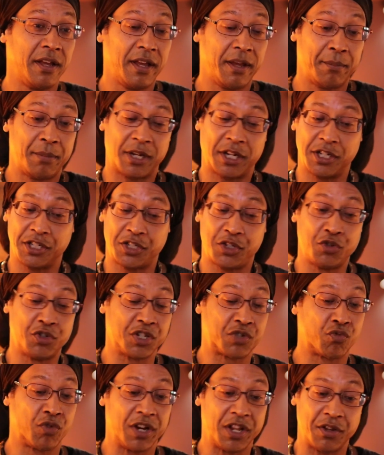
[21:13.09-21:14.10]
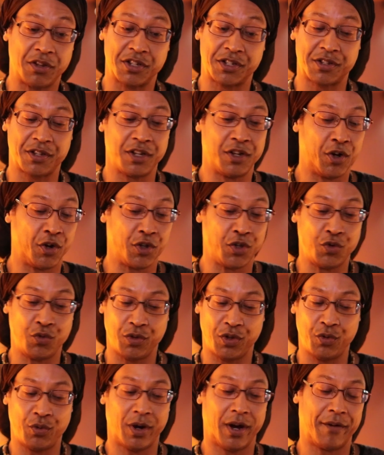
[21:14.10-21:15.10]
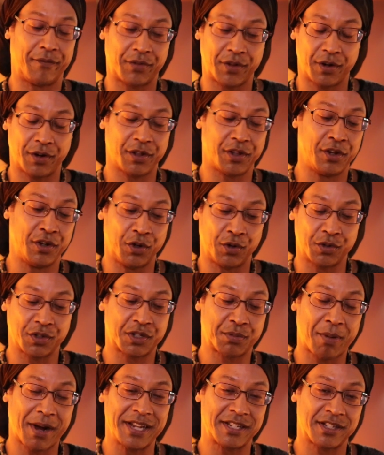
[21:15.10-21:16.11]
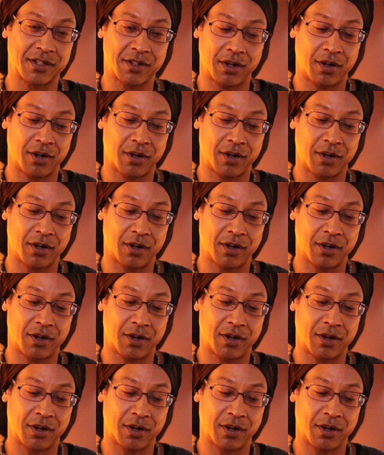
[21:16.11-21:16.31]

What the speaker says: because you just really you have to spice